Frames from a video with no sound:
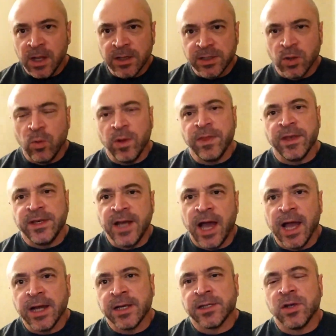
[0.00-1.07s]
So when the
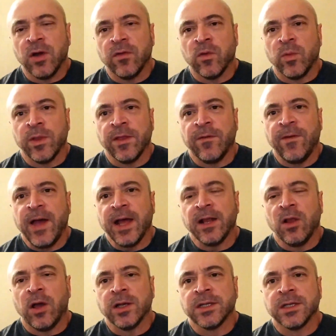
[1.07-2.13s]
diet is over, when the
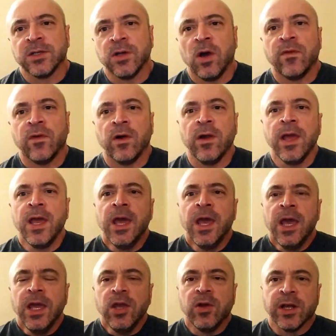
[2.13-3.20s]
fat loss is over,
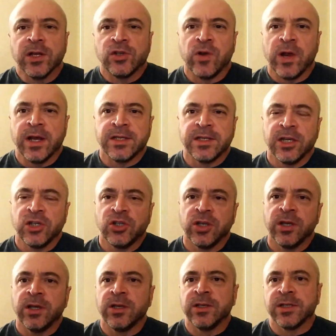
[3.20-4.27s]
you can
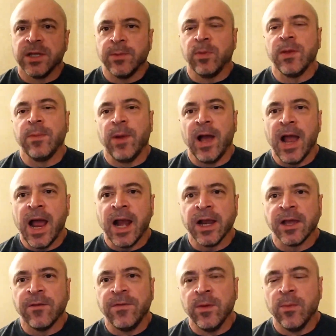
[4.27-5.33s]
transition simply by
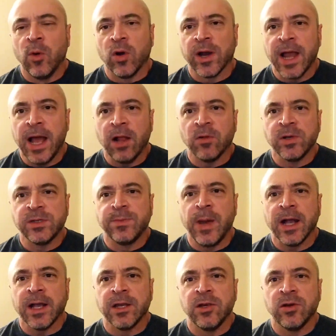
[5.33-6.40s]
adding a few more calories
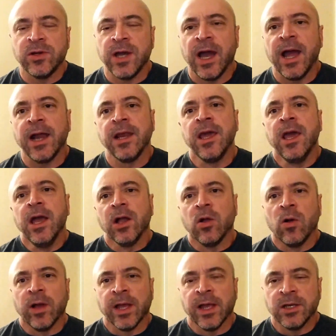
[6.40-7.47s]
back in your diet,
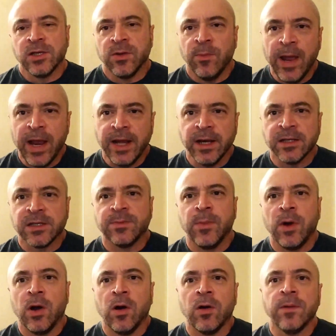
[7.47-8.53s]
going into maintenance
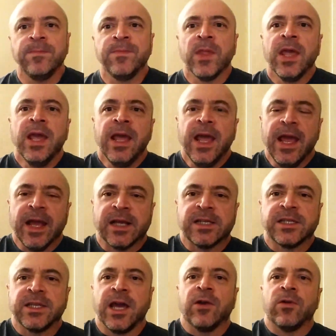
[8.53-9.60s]
mode,
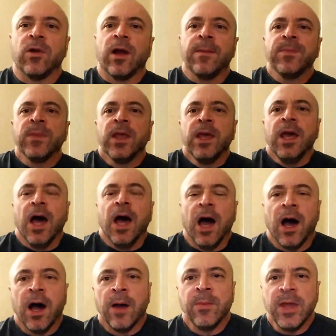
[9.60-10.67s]
etc.
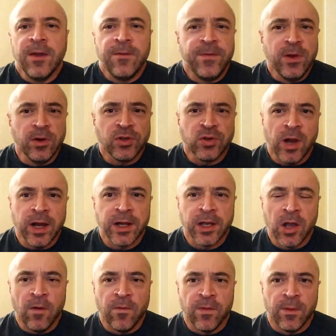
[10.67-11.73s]
Um, if you're trying to
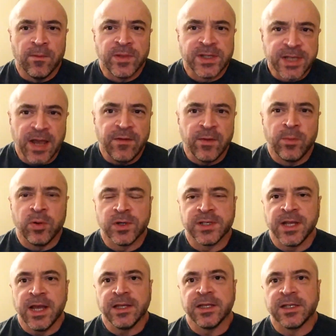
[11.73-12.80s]
go from 7%
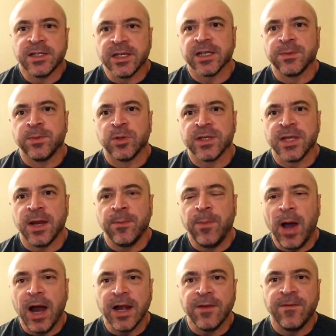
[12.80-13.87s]
to 6%
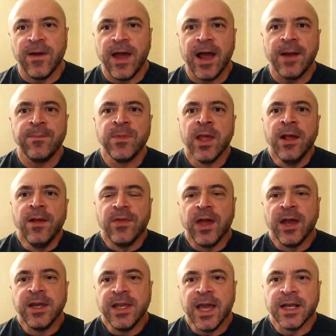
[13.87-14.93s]
body fat,
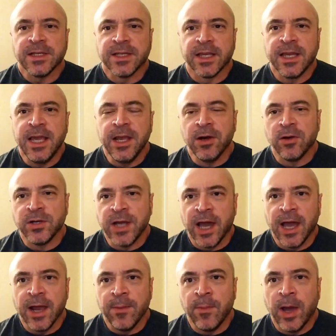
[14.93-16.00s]
then yes, the keto
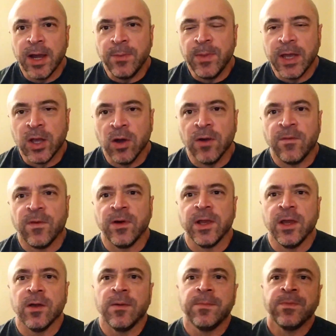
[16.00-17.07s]
diet might be good for
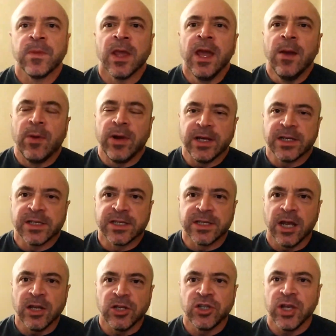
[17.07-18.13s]
you. But it's
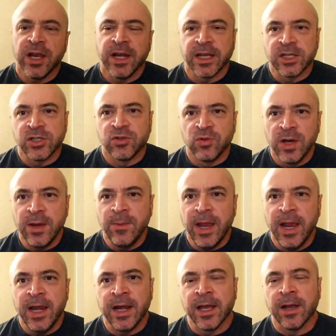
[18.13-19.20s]
such an
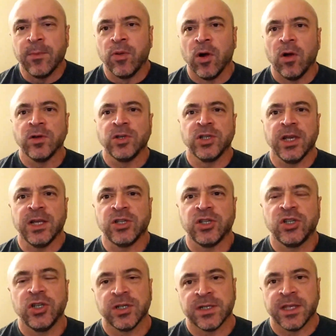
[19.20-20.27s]
extreme eating approach.
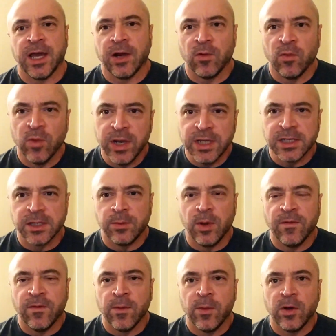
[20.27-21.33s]
It's just not
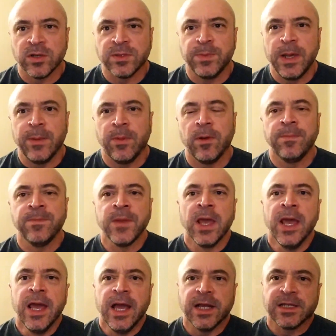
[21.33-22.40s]
reasonable for most people.
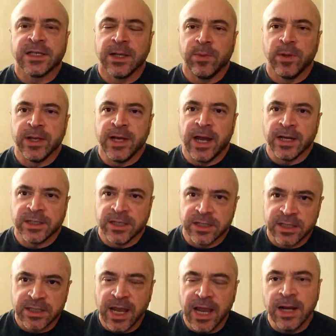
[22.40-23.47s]
It's simply not
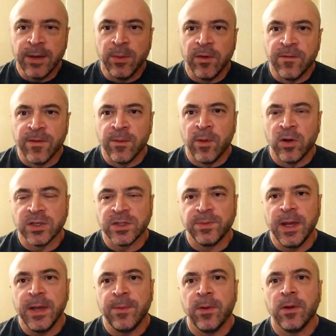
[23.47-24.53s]
sustainable for
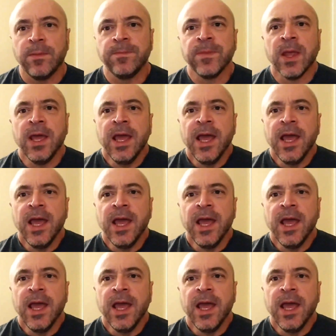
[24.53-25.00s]
most people.